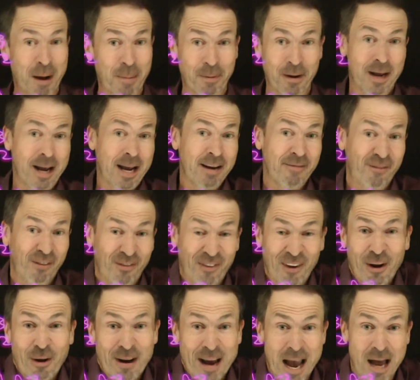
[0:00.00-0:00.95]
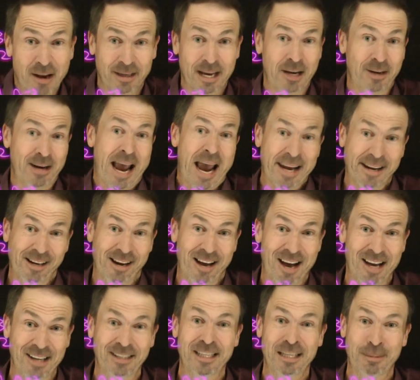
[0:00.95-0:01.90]
up in figuring out how to
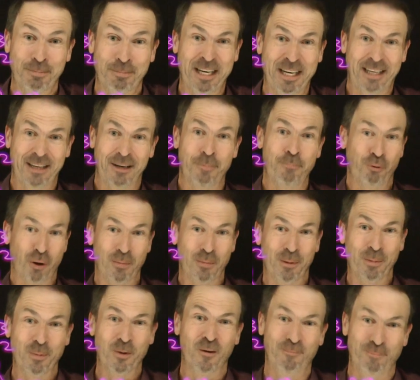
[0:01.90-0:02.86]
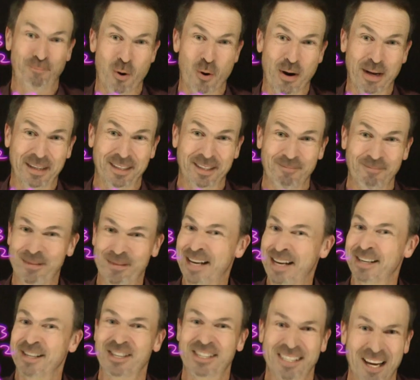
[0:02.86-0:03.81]
analyze this particular problem of points.
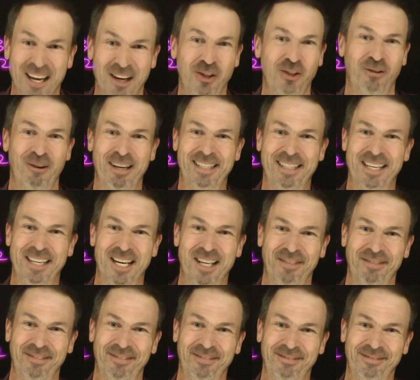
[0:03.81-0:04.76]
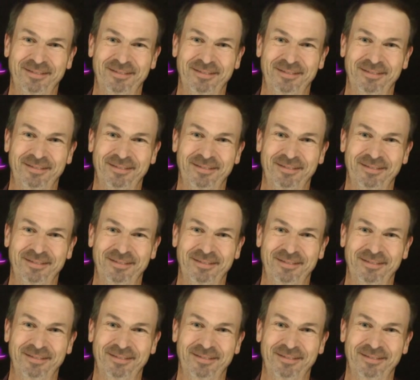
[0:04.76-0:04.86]
It is such great stuff.